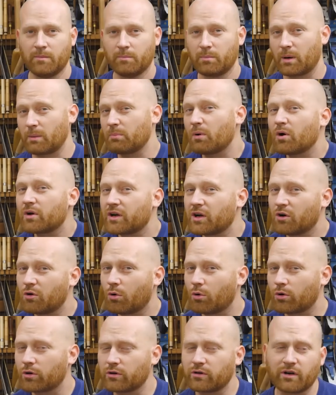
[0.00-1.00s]
But a broken
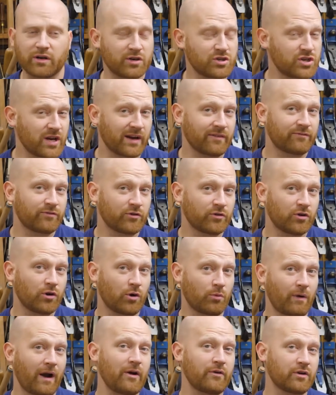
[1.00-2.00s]
corner or a chamfer or
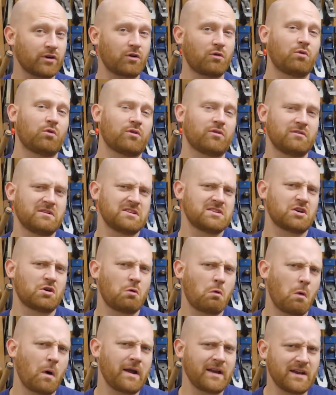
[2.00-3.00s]
a rounded corner isn't
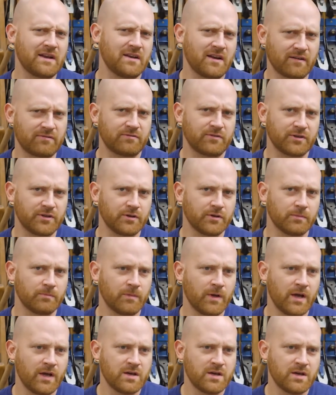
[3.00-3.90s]
quite enough for you.